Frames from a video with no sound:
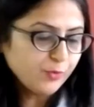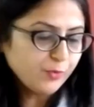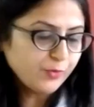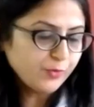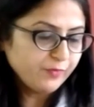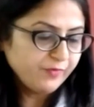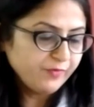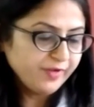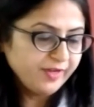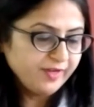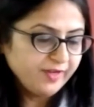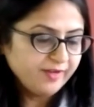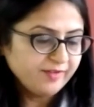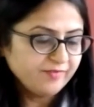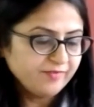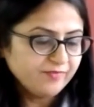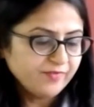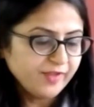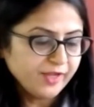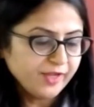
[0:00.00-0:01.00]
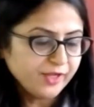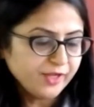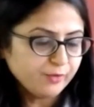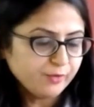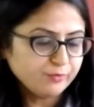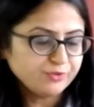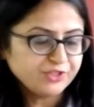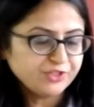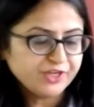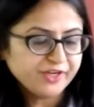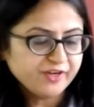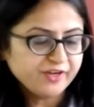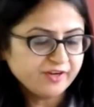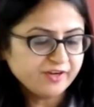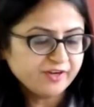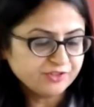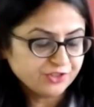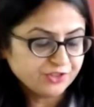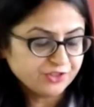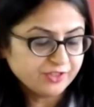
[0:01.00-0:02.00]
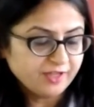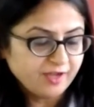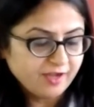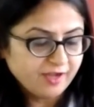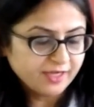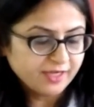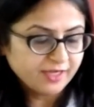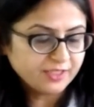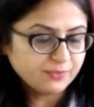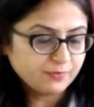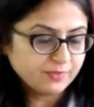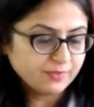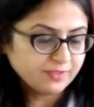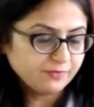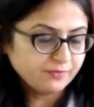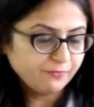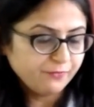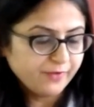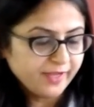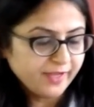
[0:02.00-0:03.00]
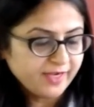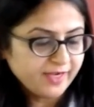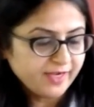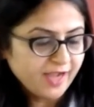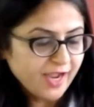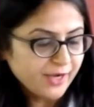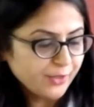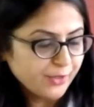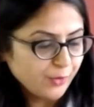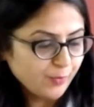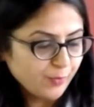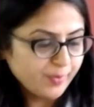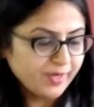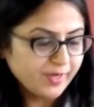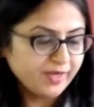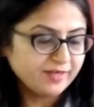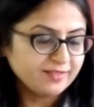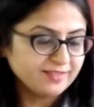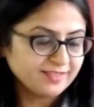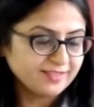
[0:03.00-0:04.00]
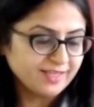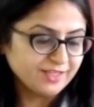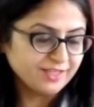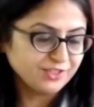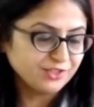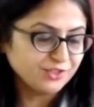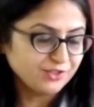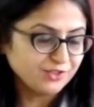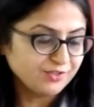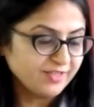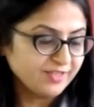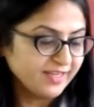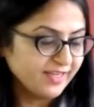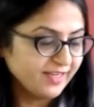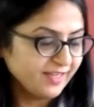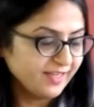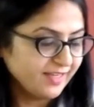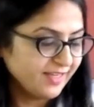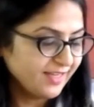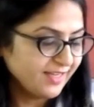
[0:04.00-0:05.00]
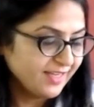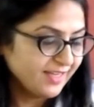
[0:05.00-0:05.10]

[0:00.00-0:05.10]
Purvi. Thank you, Jane, Harshita. It was a very eye-opening discussion today.